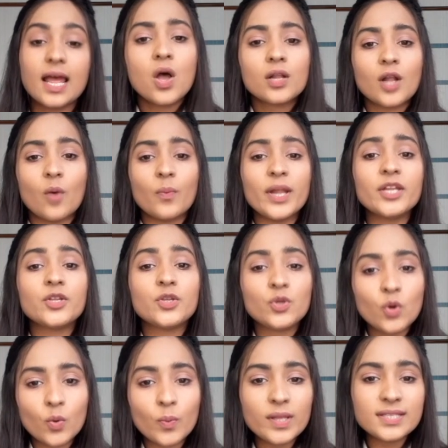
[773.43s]
Now when you
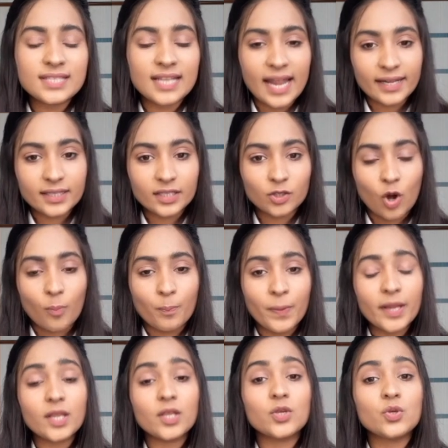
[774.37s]
will select the
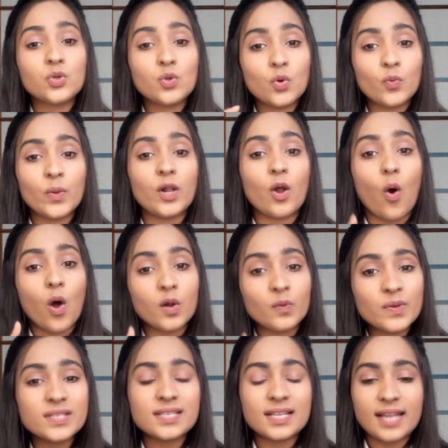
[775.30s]
topic, you will
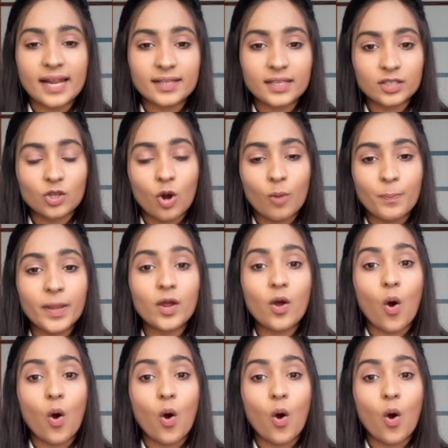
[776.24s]
always select the topic